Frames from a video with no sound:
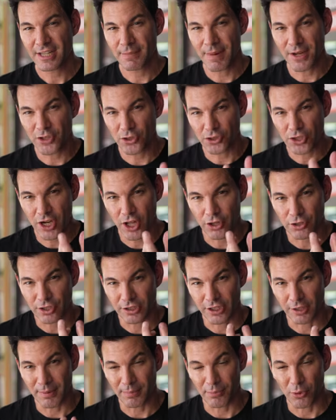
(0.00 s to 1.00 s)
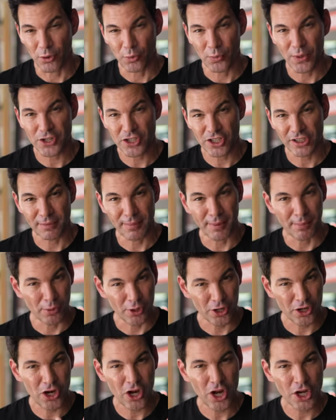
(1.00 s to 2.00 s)
to make those colors a little bit more rich, a little bit
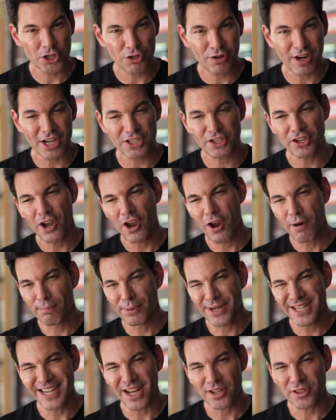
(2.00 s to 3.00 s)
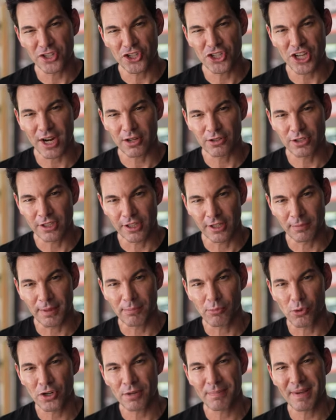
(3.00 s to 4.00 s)
more contrast, bring down the shadows a little
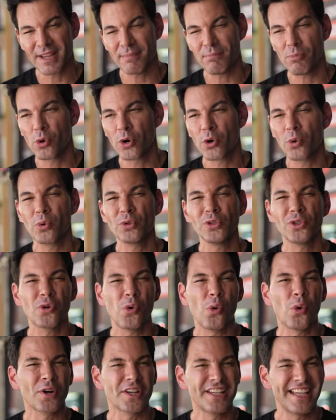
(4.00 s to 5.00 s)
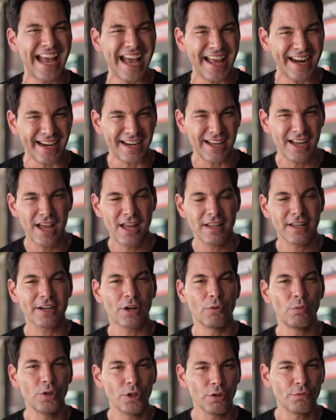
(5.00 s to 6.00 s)
bit more to make it more look organic, like
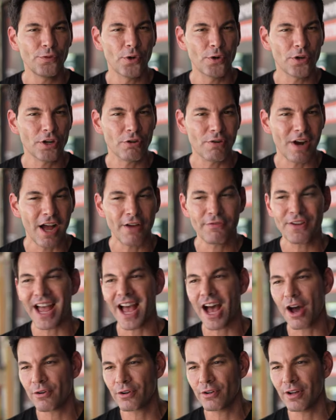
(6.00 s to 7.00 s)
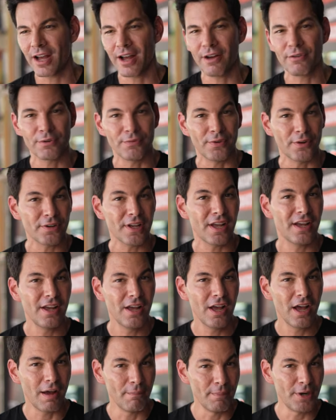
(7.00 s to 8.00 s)
a real photograph out of, out of a
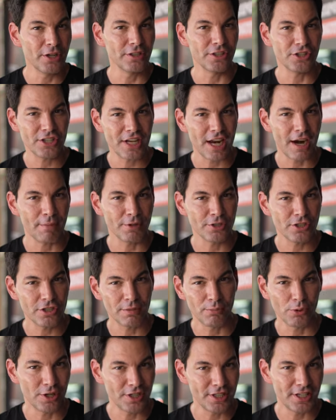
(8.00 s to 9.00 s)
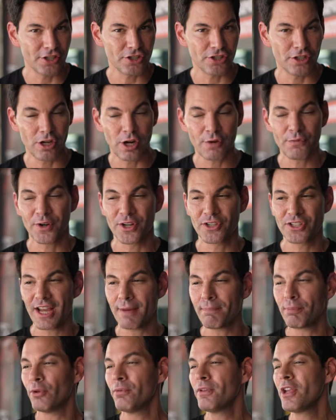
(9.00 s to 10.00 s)
mirrorless camera system or a DSLR, for
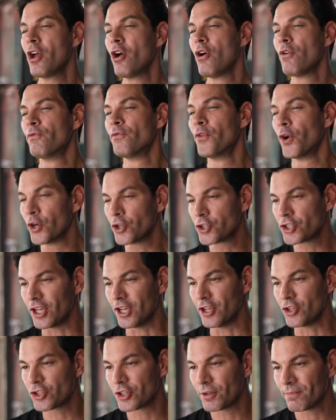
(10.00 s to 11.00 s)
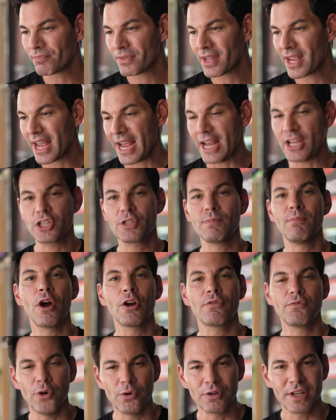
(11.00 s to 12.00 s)
example, versus a
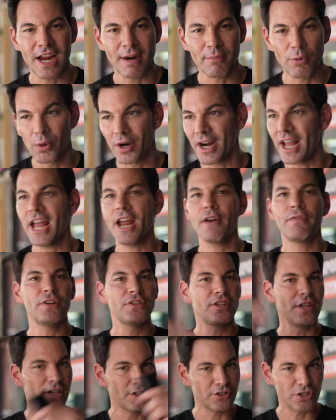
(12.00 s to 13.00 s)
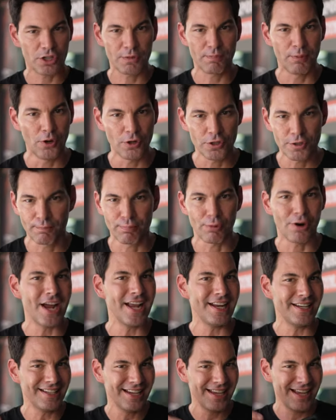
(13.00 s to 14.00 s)
smartphone camera where everything is exposed
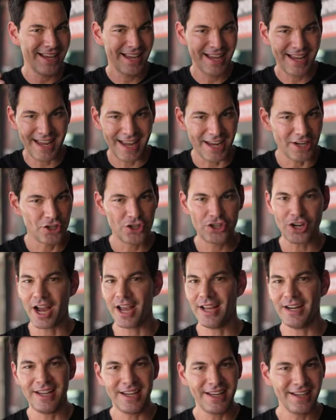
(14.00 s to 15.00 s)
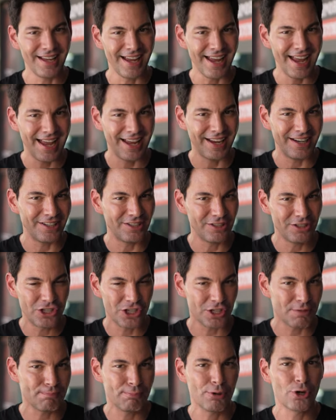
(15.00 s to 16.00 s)
bright and shiny and
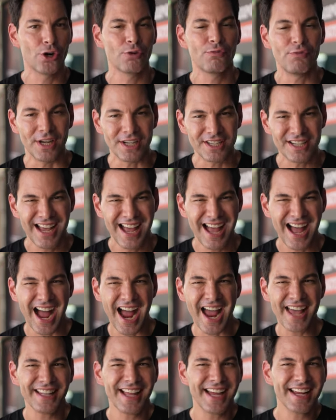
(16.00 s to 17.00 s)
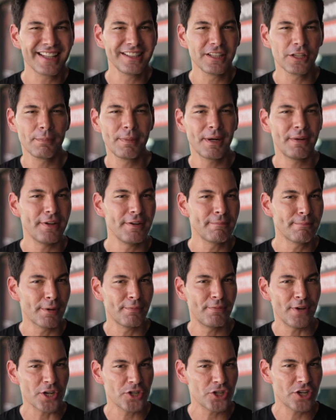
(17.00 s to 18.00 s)
just perfect. I like a little bit of
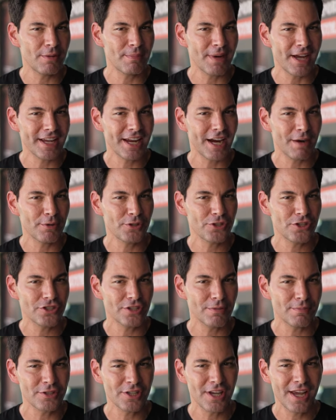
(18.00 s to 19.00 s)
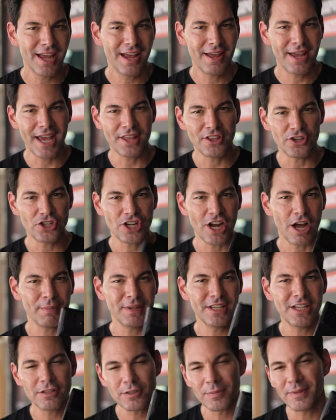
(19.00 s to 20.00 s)
imperfection in my camera systems and the
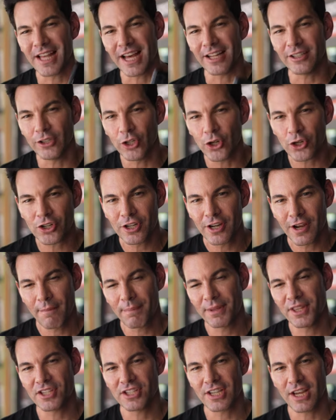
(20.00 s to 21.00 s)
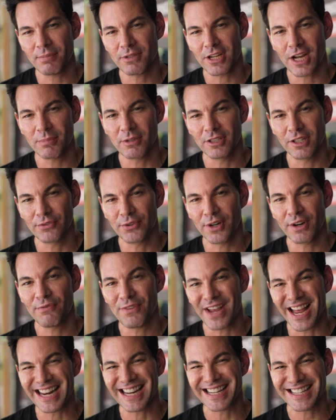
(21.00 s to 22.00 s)
Xiaomi gives me that look, but at the same time delivering
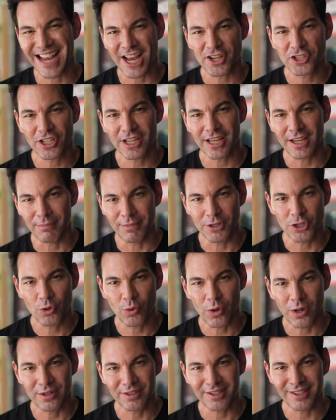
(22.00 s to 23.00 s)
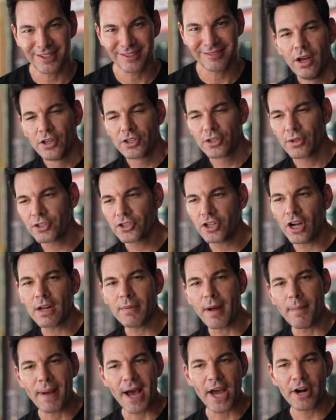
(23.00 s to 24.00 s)
fantastic image quality. So let's talk
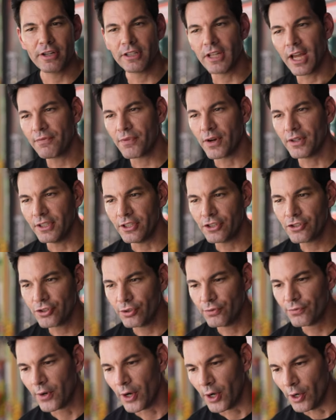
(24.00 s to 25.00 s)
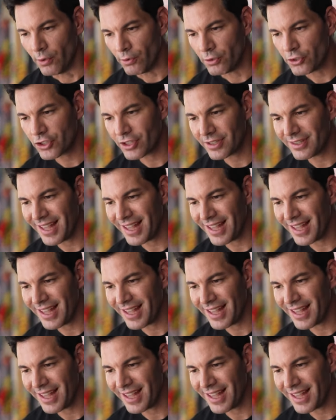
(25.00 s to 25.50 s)
about battery life on these two phones.